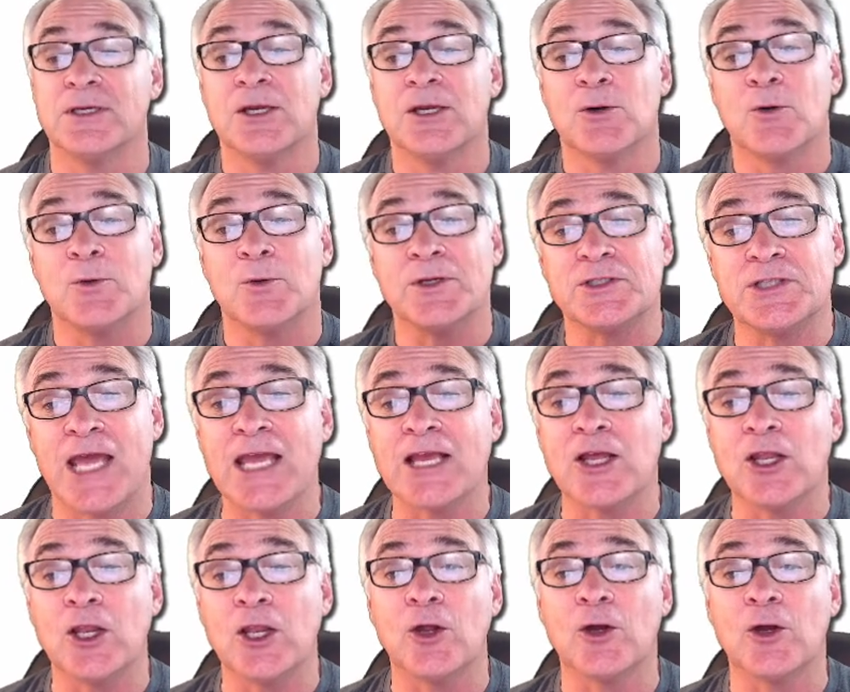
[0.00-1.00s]
When we take a
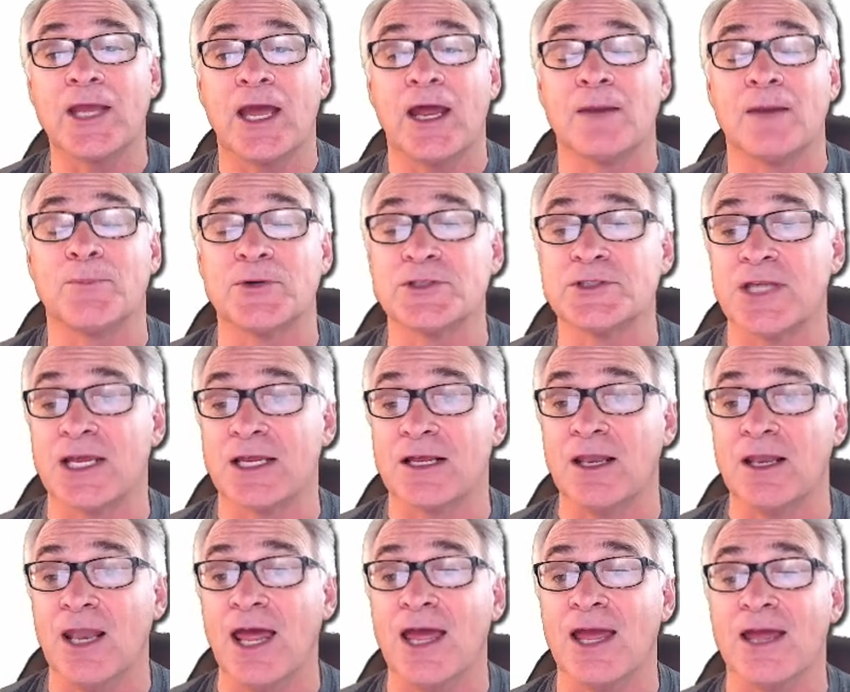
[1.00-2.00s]
look at percent
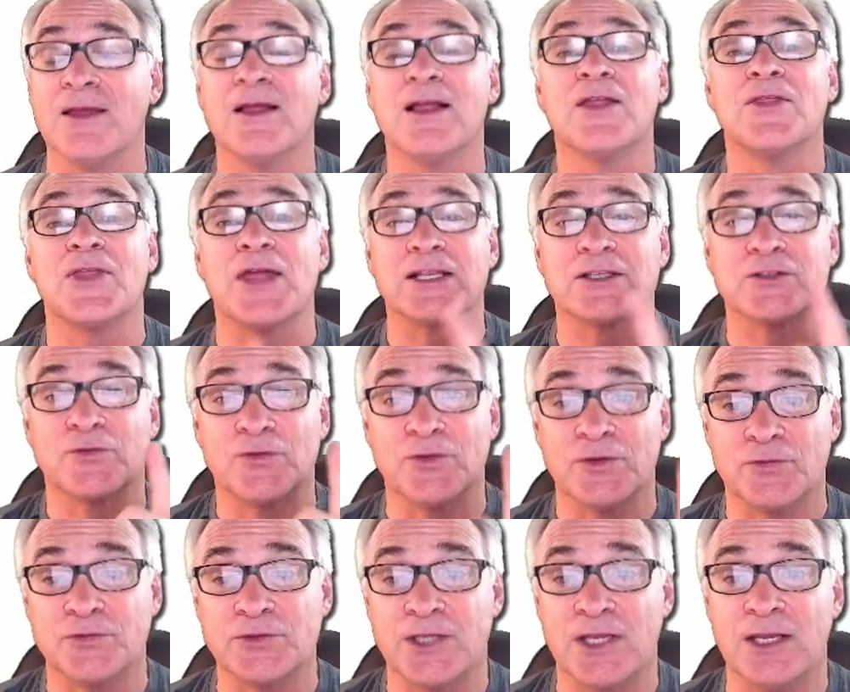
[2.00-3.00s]
clay, that's
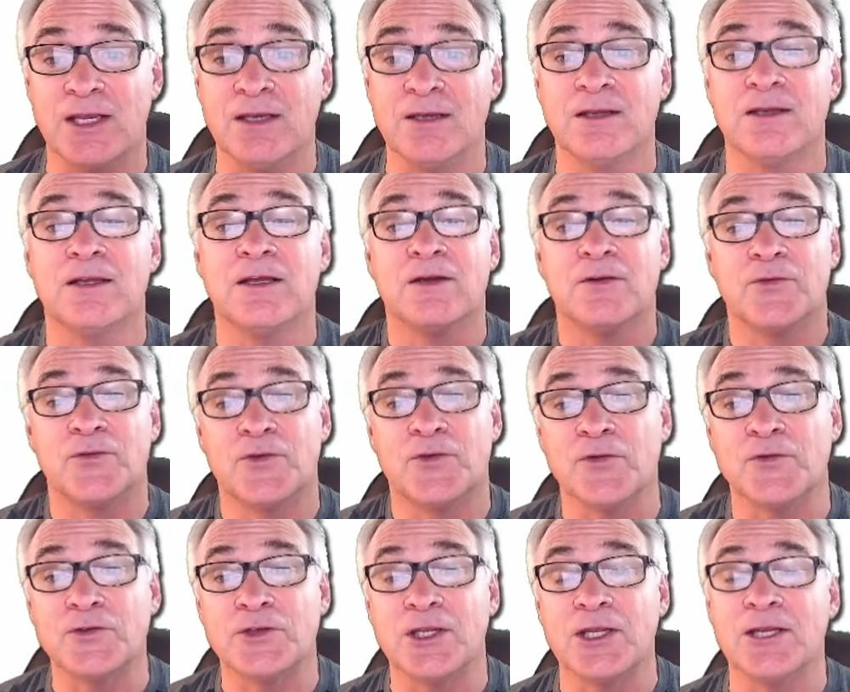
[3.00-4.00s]
15.
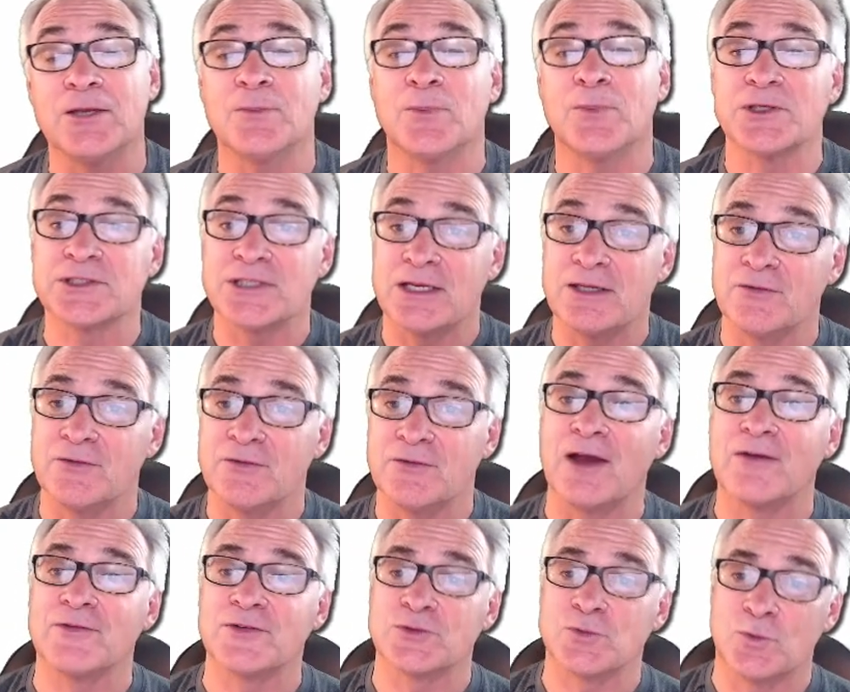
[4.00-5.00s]
15 plus
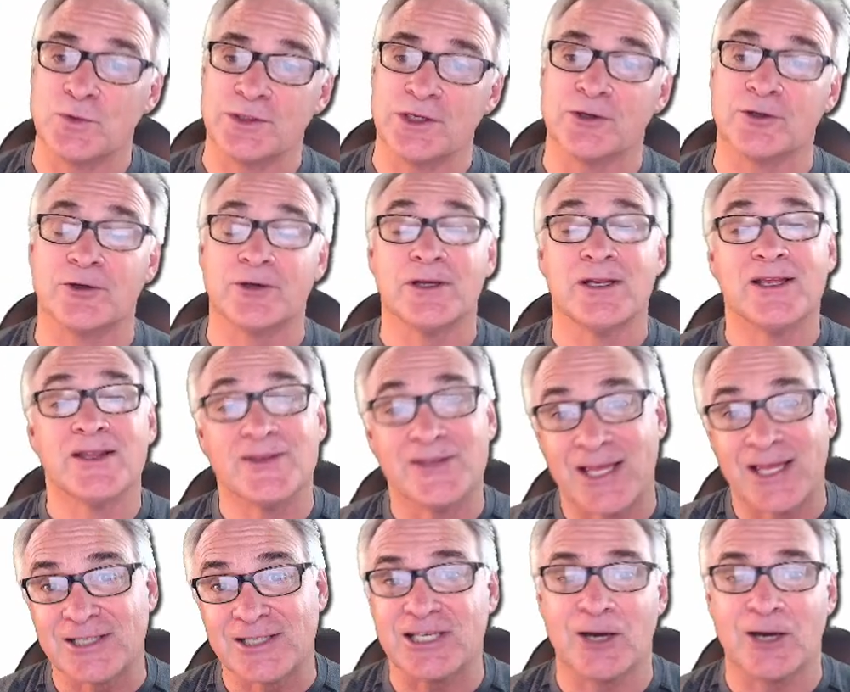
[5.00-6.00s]
85 is 100.
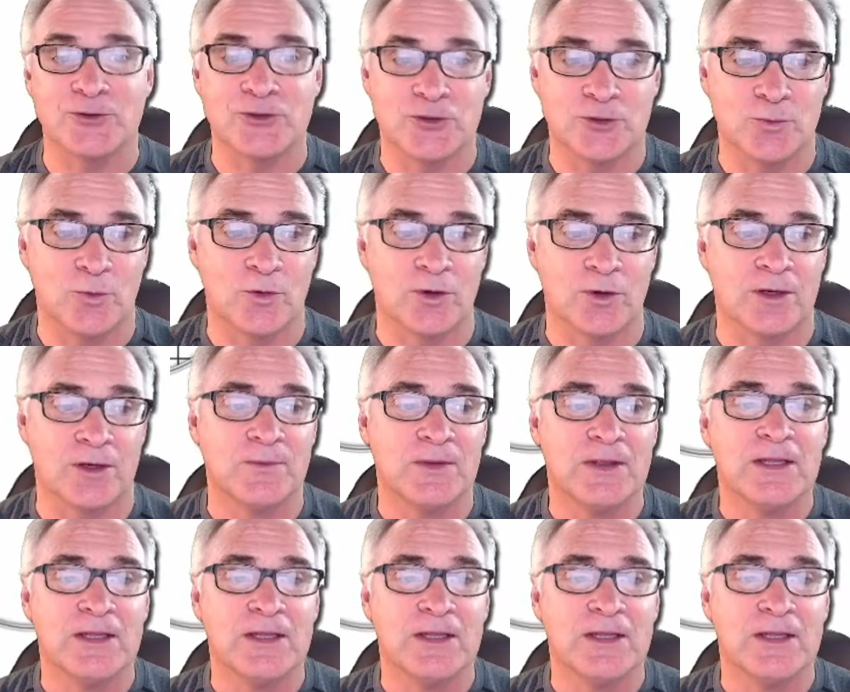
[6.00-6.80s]
That's how it should work.